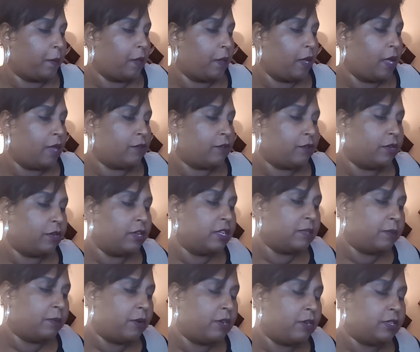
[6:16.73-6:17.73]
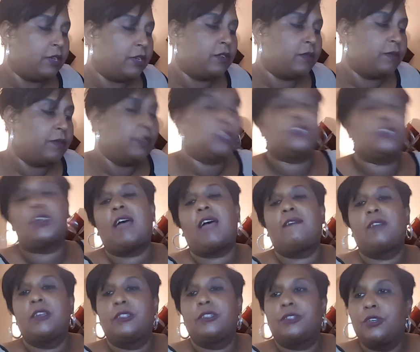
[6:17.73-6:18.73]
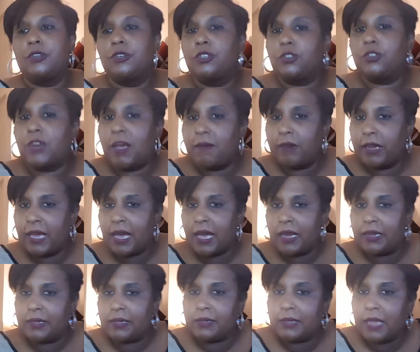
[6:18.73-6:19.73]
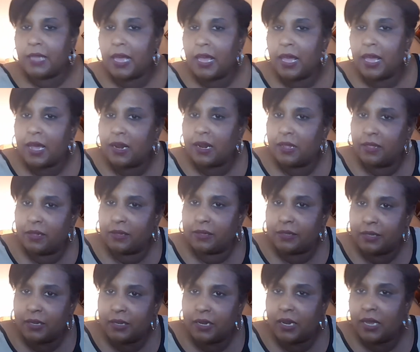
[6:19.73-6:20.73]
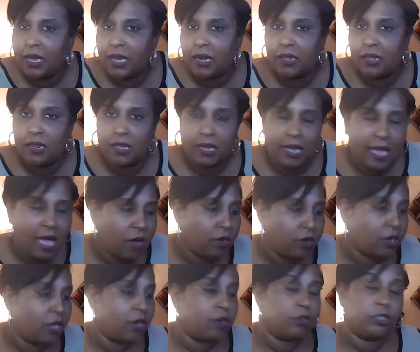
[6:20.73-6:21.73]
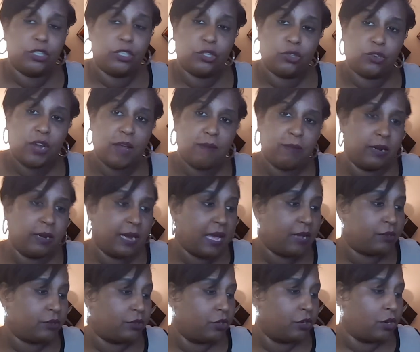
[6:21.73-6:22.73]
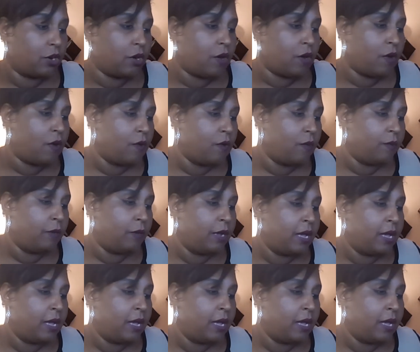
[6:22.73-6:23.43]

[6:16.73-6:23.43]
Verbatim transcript: So this person could be traveling to you, traveling out of state, out of the city, out of the county, or just traveling out to your home.